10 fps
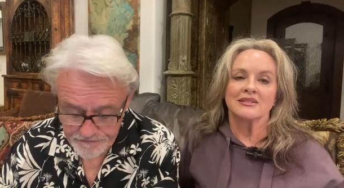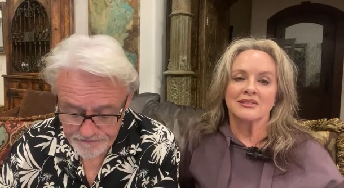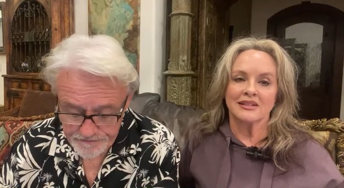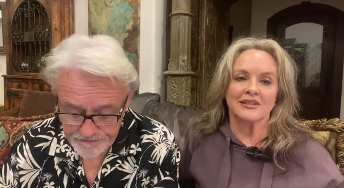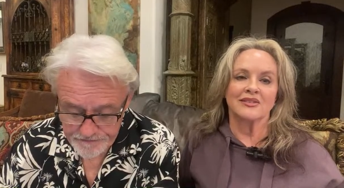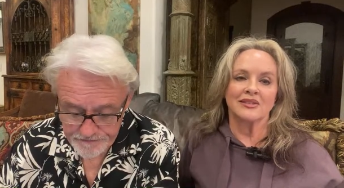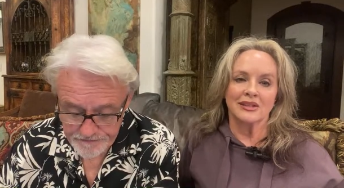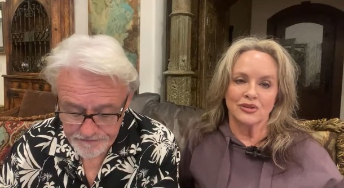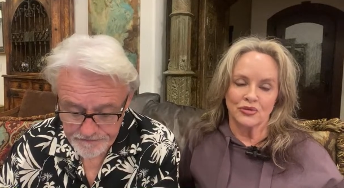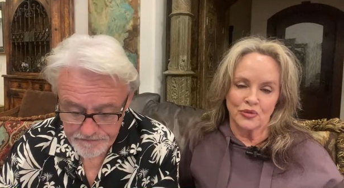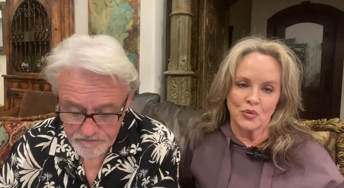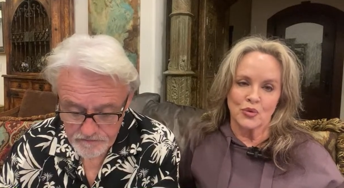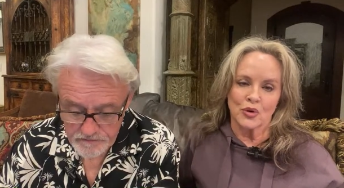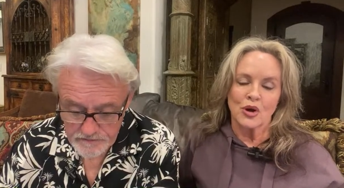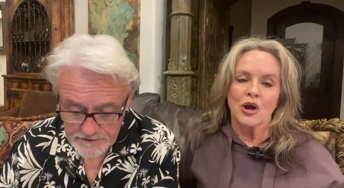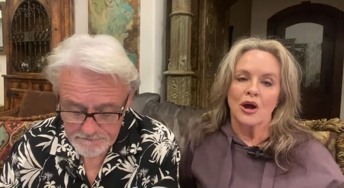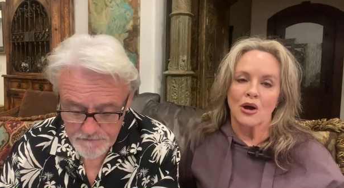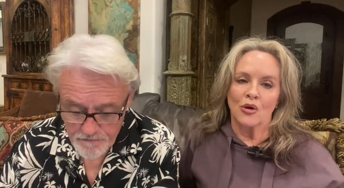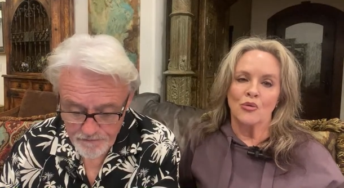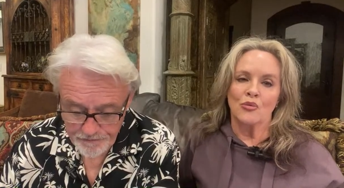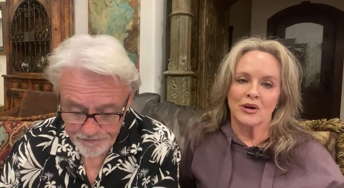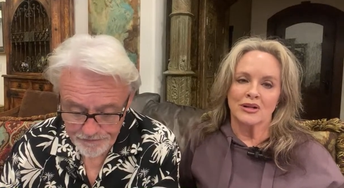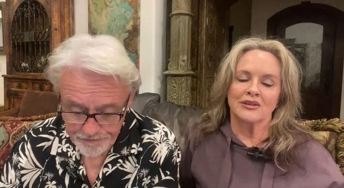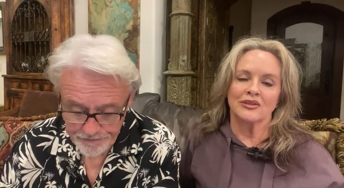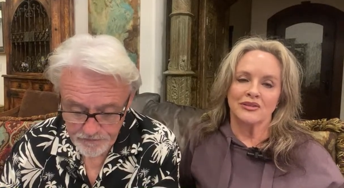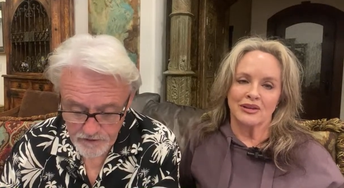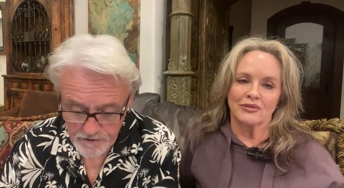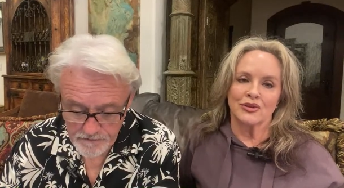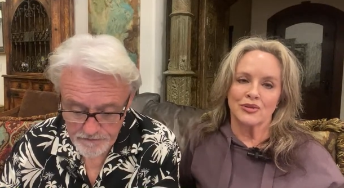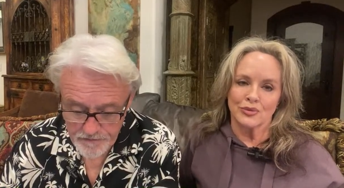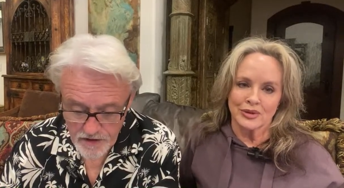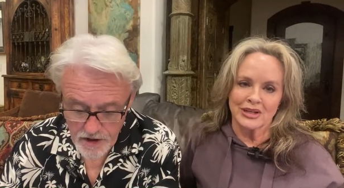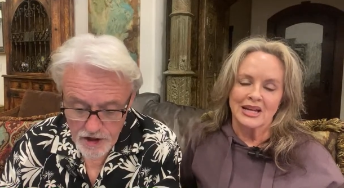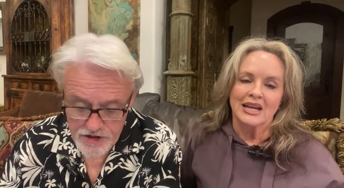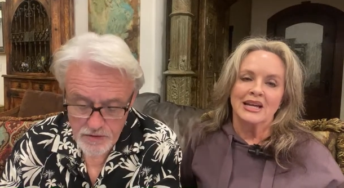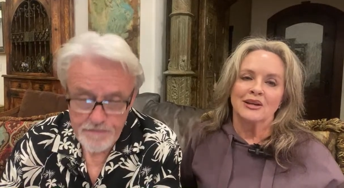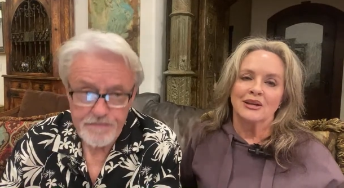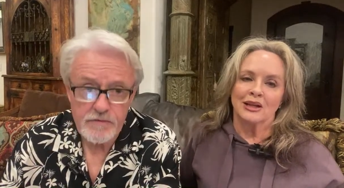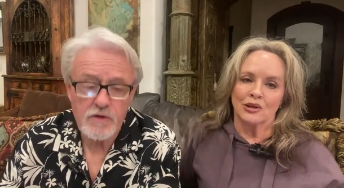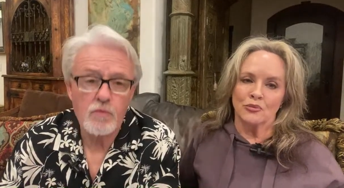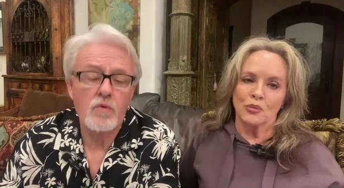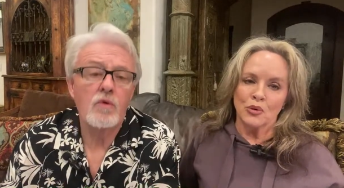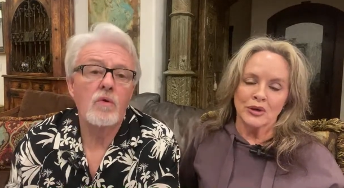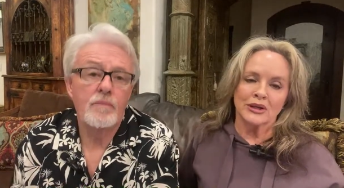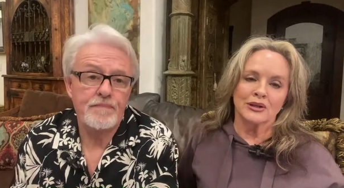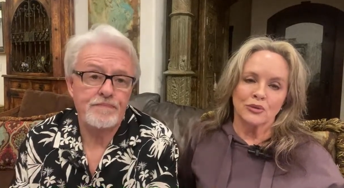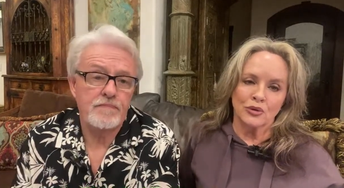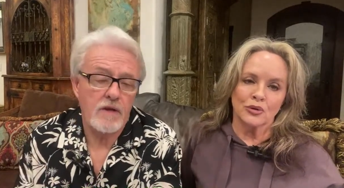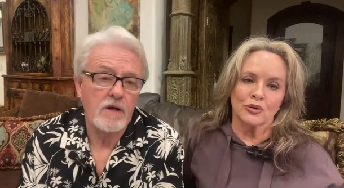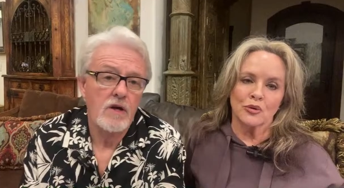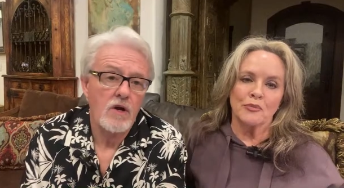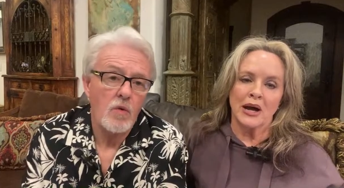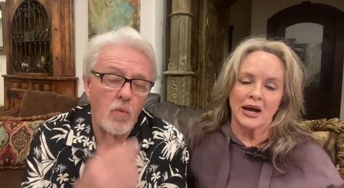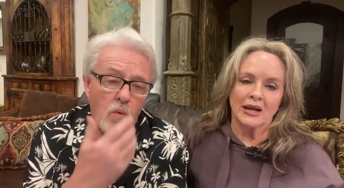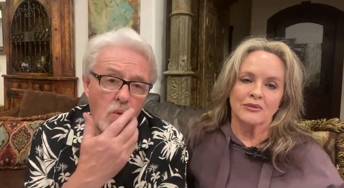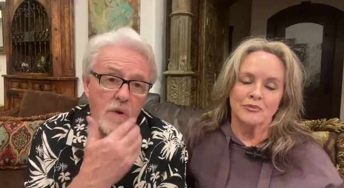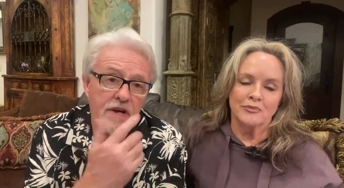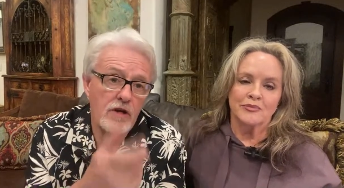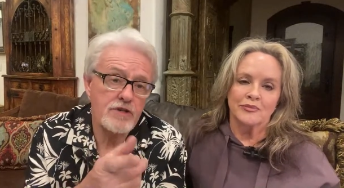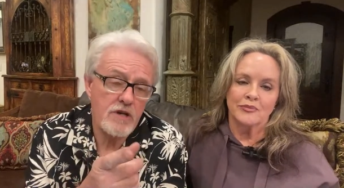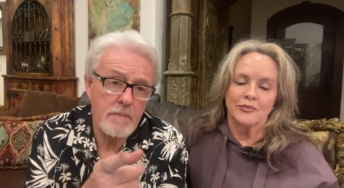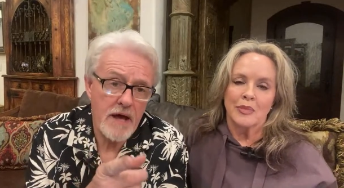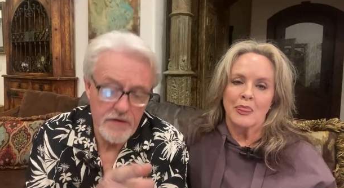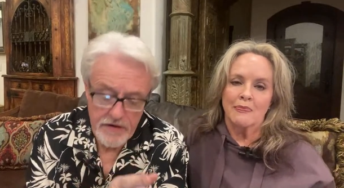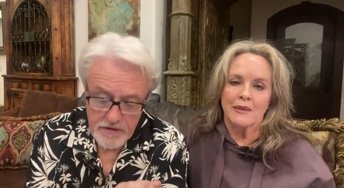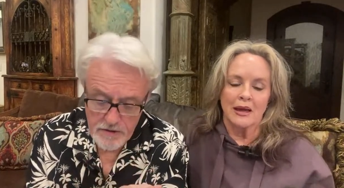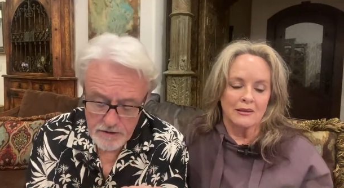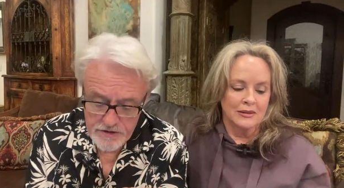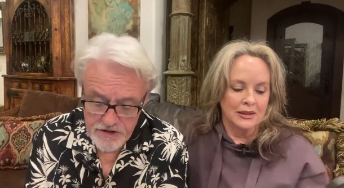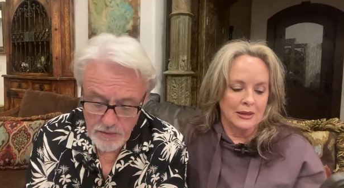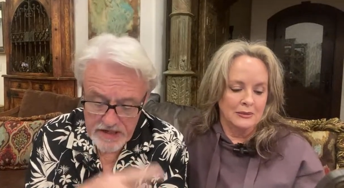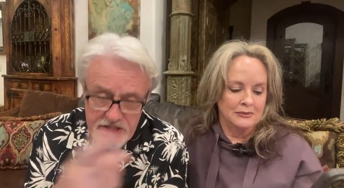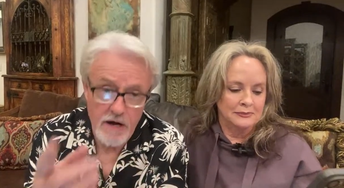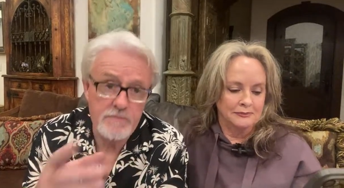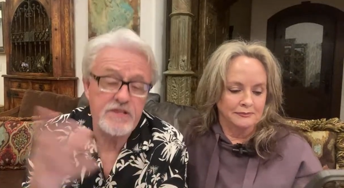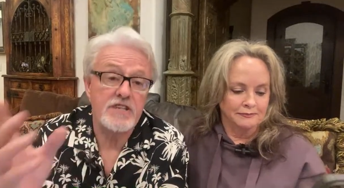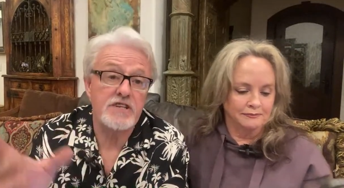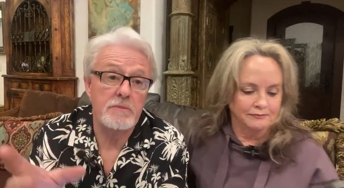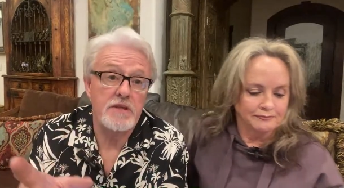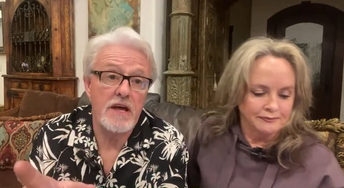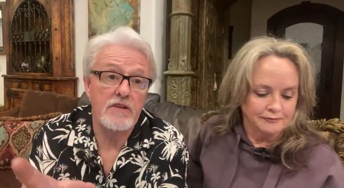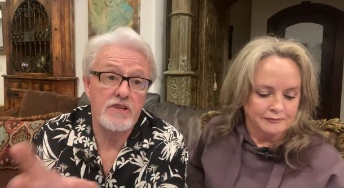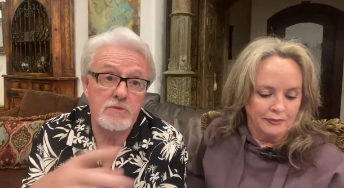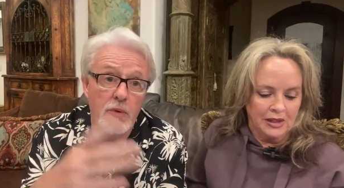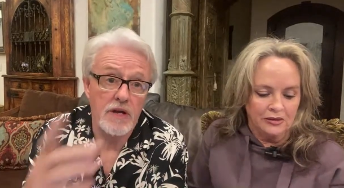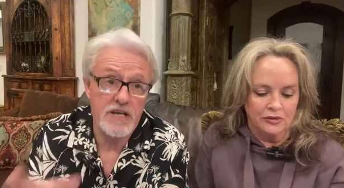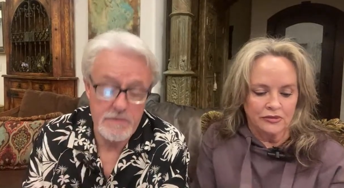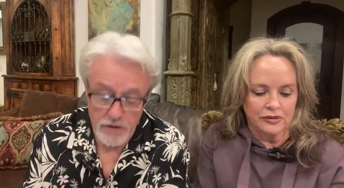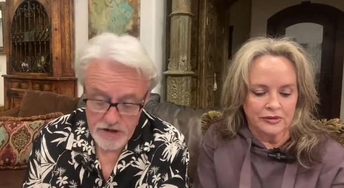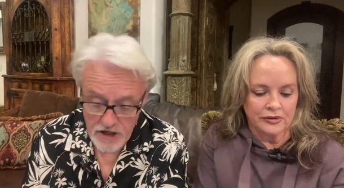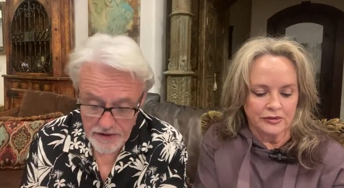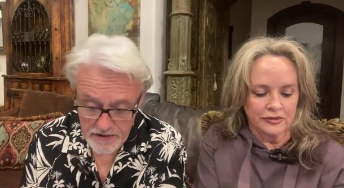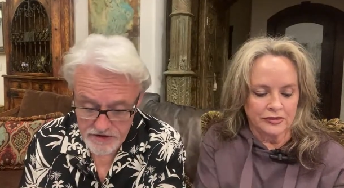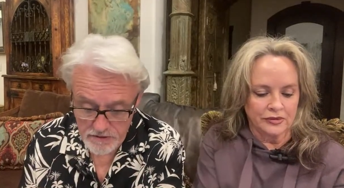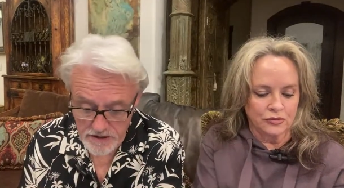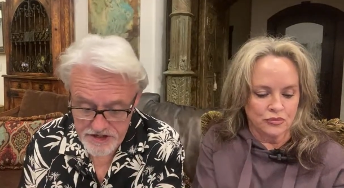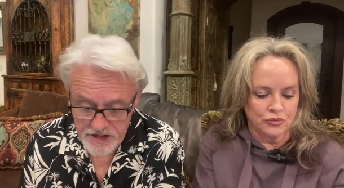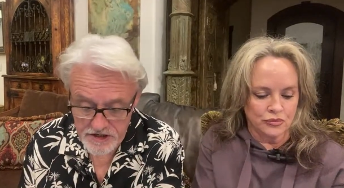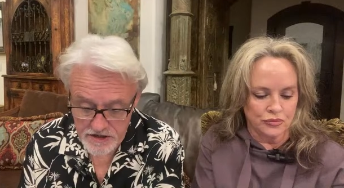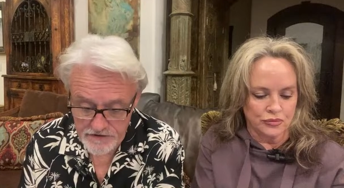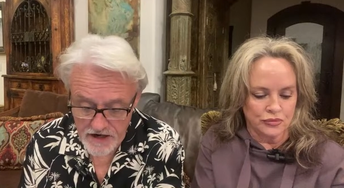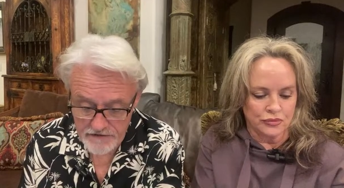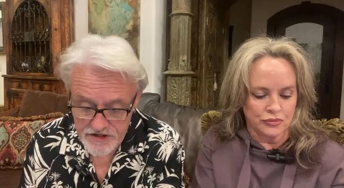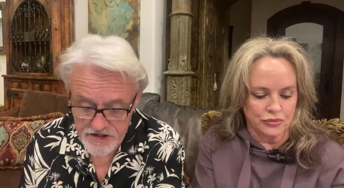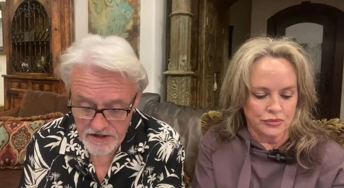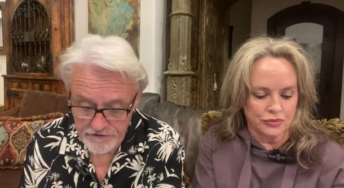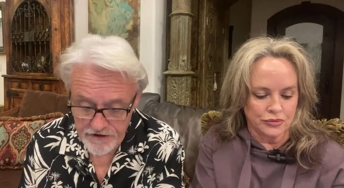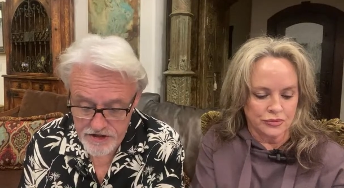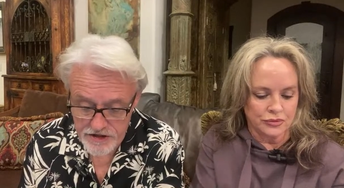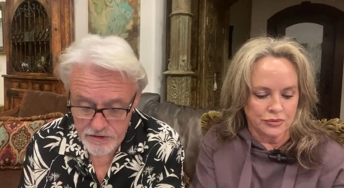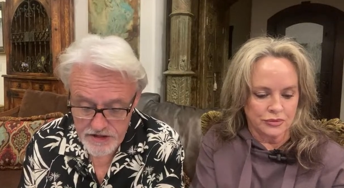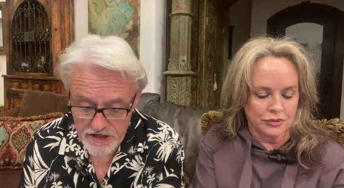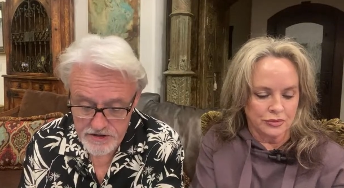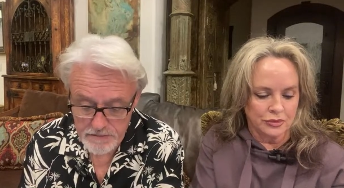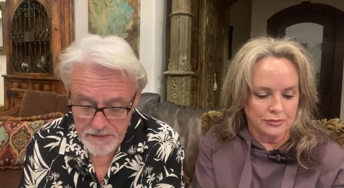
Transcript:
Speaker 1: 664 0173. So a little boy and little girl pied. We're
Speaker 2: going to lose our battery here in a yeah, moment. So yeah. when it dumps, that's going to be the end of this, but we're going to keep on going. So Melissa Carver, I have a stunning Frenchie who tends to